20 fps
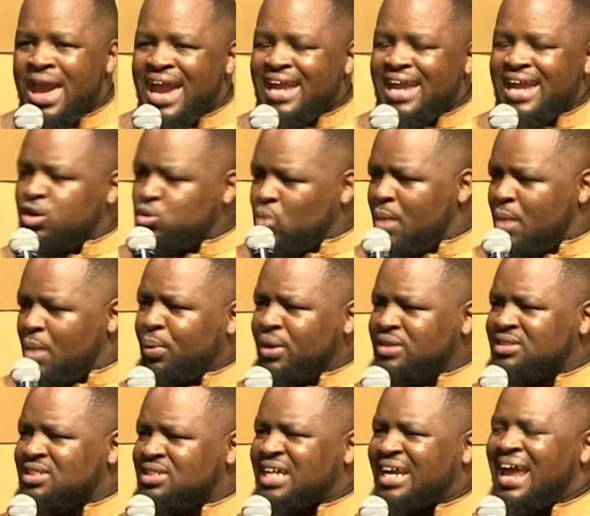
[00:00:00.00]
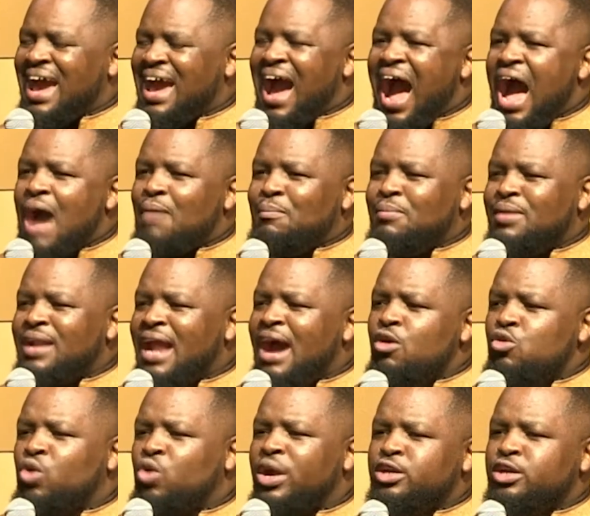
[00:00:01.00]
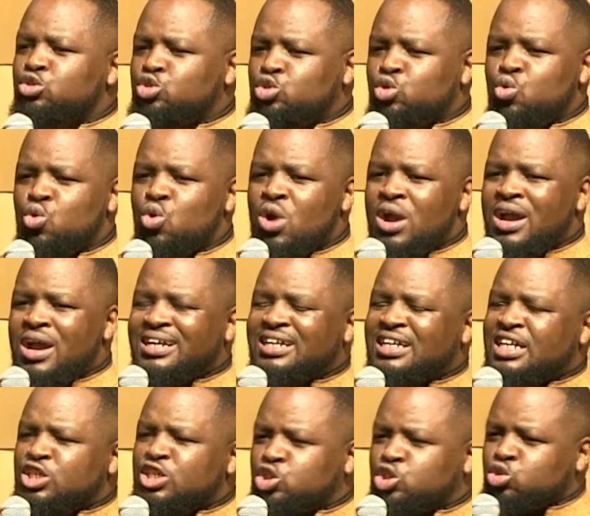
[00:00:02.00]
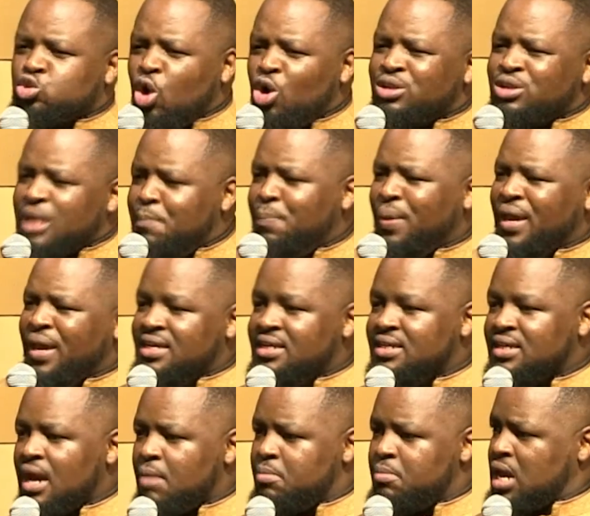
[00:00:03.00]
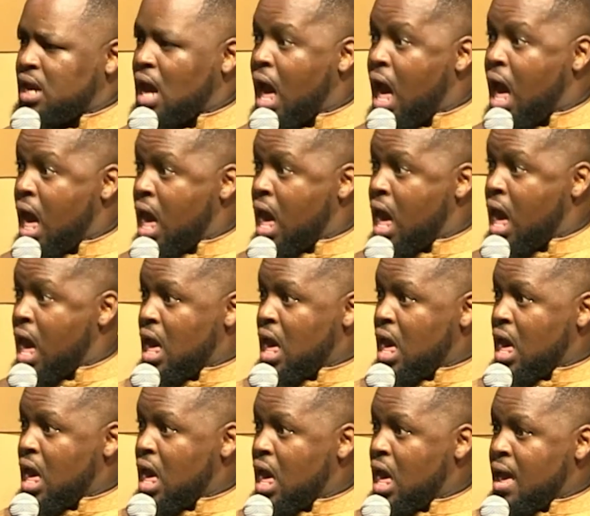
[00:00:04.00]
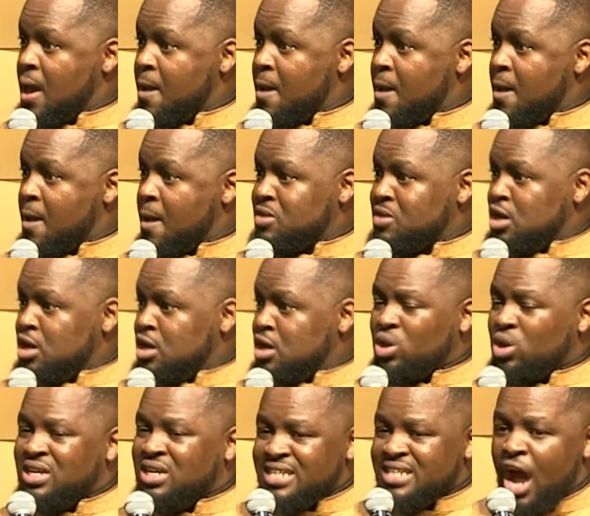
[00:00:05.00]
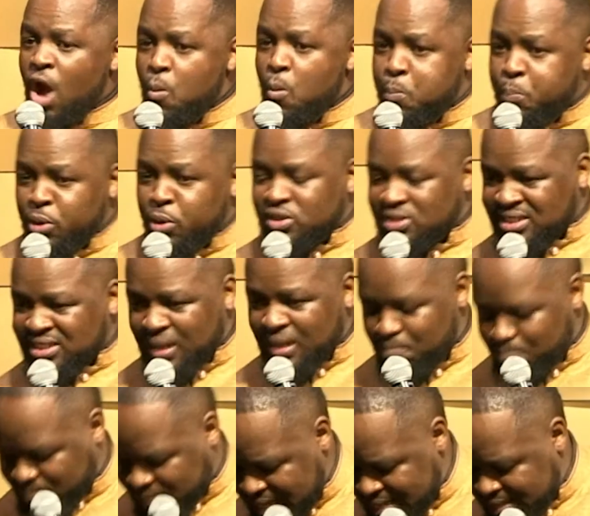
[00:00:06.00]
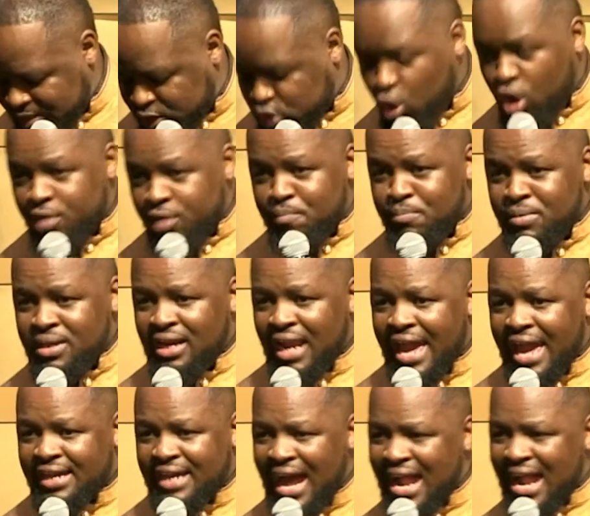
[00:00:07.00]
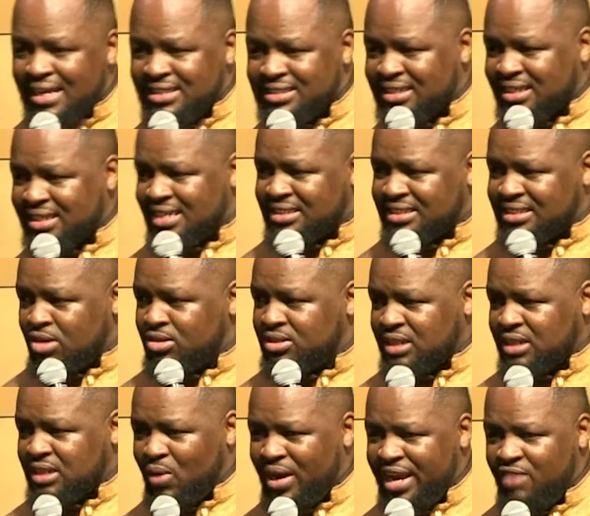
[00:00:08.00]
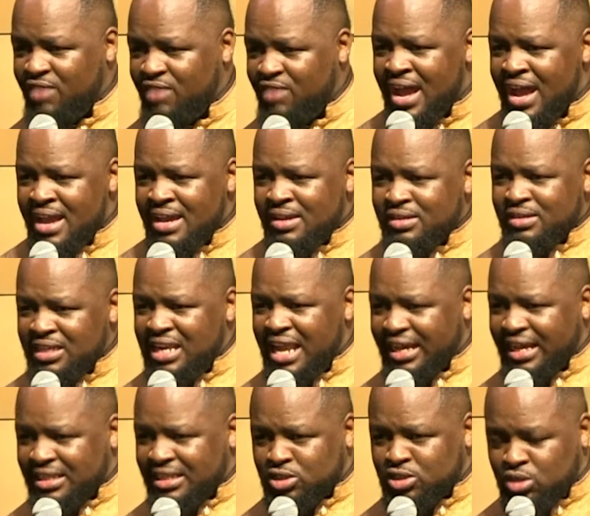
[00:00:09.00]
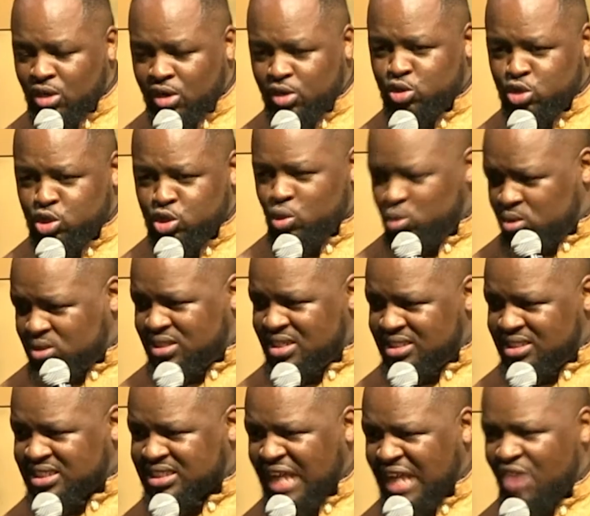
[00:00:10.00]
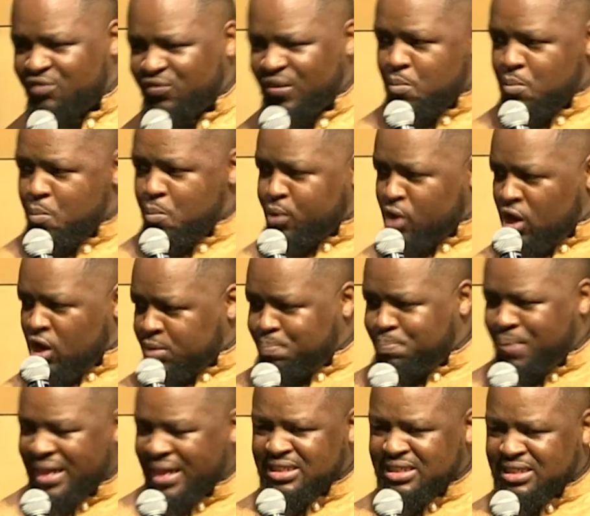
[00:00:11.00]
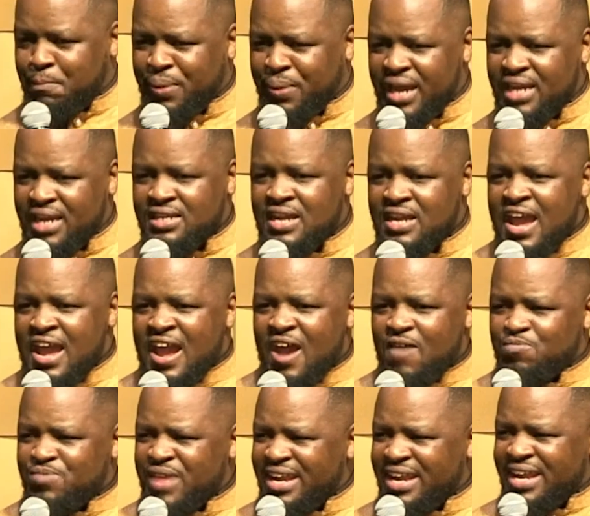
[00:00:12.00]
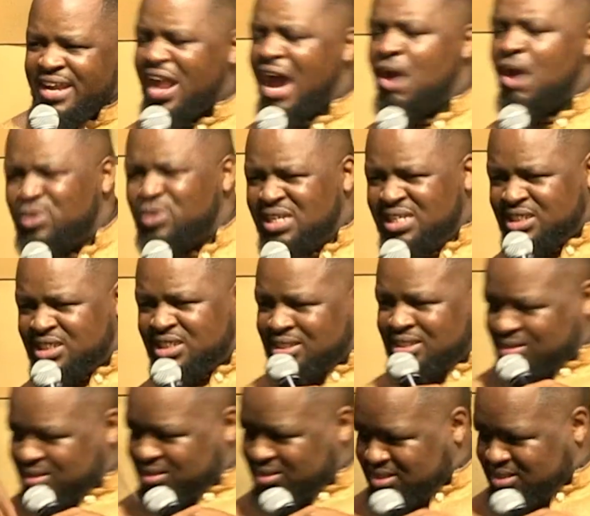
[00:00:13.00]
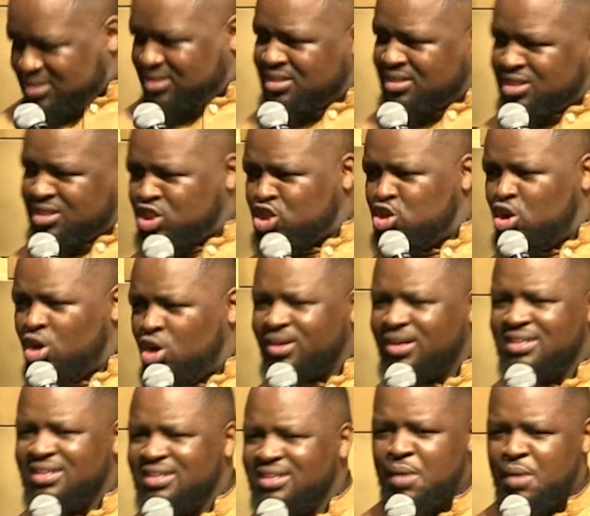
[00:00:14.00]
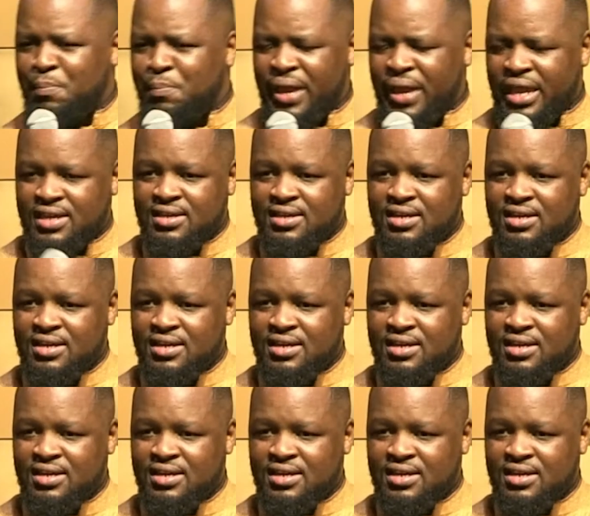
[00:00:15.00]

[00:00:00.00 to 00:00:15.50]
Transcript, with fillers: And at one point he said, I'm now going to restore the pain. I'm like, ah. So he now put some things on me, like ultrasounds or whatever, electrocuting stuff, and brought back the pain. And then now he's curing the pain.